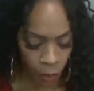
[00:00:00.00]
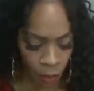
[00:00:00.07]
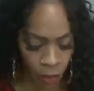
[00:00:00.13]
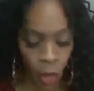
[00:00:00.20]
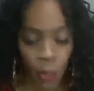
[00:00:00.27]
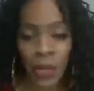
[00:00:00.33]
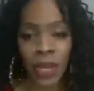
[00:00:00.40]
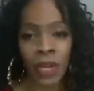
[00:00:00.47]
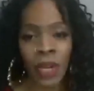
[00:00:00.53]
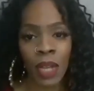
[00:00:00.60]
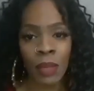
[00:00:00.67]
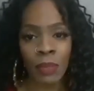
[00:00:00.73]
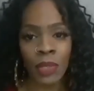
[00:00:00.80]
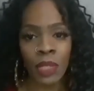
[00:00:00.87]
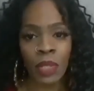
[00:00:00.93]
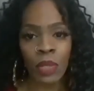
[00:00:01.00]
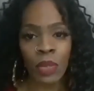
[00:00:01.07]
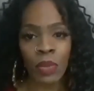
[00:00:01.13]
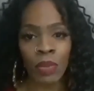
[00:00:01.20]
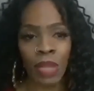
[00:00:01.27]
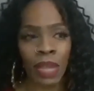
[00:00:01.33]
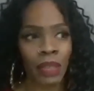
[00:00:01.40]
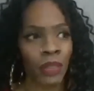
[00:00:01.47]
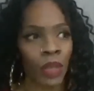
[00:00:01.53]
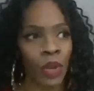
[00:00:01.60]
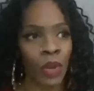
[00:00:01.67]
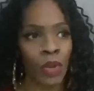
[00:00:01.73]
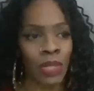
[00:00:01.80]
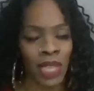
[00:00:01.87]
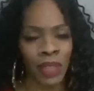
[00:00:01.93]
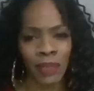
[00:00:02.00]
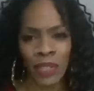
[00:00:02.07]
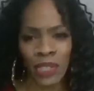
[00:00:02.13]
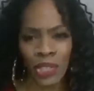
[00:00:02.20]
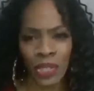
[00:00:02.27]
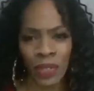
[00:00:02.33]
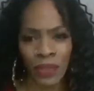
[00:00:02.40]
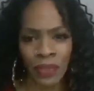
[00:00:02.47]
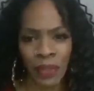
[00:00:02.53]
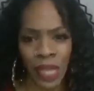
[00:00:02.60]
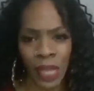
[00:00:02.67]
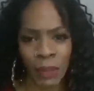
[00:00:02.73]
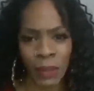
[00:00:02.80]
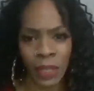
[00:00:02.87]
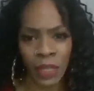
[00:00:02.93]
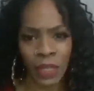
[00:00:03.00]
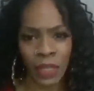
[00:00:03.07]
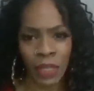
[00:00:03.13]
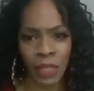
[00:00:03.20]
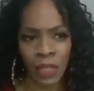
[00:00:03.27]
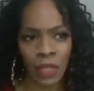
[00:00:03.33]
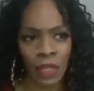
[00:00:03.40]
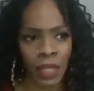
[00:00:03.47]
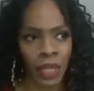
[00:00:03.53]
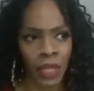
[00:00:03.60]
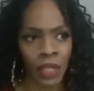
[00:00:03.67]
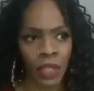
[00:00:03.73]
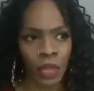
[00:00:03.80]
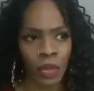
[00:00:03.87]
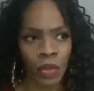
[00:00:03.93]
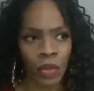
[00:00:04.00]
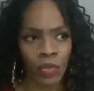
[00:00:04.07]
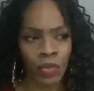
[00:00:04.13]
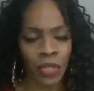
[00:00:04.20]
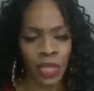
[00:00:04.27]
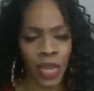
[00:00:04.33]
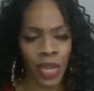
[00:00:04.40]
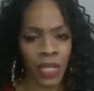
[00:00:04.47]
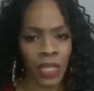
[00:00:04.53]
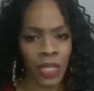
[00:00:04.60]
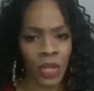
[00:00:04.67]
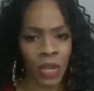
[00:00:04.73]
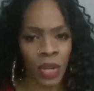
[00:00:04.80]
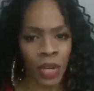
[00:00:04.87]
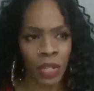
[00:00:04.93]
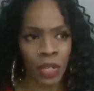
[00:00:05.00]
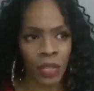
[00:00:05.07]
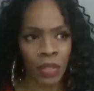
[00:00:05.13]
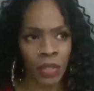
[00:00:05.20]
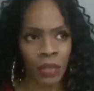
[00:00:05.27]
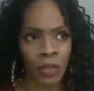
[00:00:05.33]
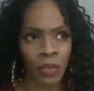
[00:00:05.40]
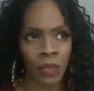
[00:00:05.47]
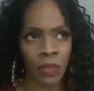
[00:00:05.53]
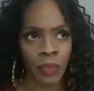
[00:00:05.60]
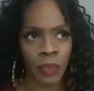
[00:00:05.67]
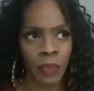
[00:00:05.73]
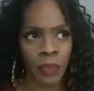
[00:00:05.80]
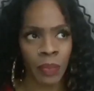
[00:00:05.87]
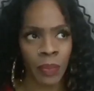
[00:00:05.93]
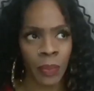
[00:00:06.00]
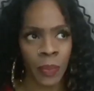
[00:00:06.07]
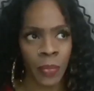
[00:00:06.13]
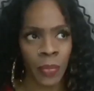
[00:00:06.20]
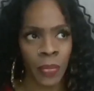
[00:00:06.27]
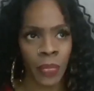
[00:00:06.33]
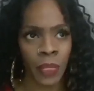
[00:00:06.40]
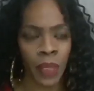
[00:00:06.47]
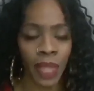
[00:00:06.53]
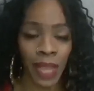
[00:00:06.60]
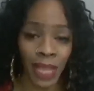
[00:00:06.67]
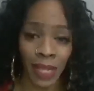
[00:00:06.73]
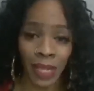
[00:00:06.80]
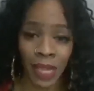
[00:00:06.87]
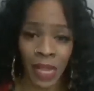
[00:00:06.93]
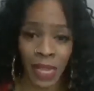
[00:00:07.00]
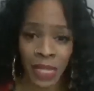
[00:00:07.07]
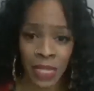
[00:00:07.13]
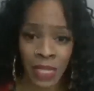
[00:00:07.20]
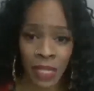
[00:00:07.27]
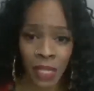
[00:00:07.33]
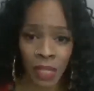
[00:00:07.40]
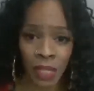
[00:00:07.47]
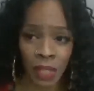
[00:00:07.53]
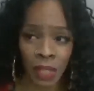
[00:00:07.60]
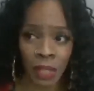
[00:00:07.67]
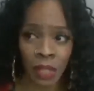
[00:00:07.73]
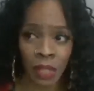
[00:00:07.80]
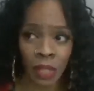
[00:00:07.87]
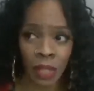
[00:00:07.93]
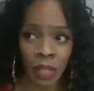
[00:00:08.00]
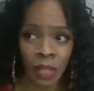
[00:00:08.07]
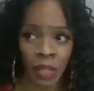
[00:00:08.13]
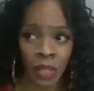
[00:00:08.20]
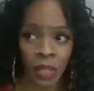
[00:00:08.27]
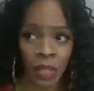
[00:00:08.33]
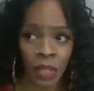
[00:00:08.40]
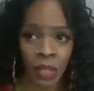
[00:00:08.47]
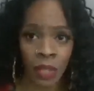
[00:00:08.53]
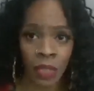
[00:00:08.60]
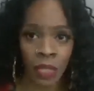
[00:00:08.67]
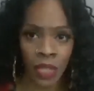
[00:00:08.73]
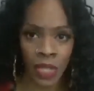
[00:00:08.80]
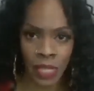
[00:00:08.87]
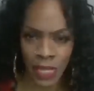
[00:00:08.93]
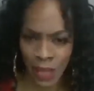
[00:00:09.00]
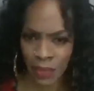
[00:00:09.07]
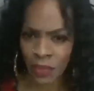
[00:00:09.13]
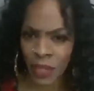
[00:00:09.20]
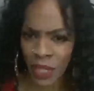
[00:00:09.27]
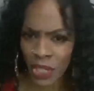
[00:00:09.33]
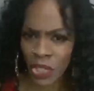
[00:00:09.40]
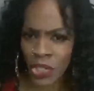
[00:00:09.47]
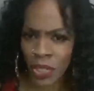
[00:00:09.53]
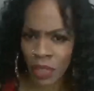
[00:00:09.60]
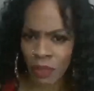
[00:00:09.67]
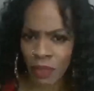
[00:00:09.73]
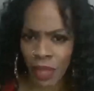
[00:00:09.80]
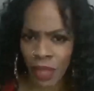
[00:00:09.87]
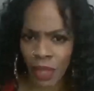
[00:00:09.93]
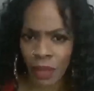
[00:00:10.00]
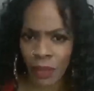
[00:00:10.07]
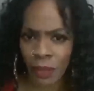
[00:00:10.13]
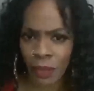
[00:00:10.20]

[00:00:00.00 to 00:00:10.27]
But when it comes to like the whole definition of family, like you really got to start analyzing the definition of that.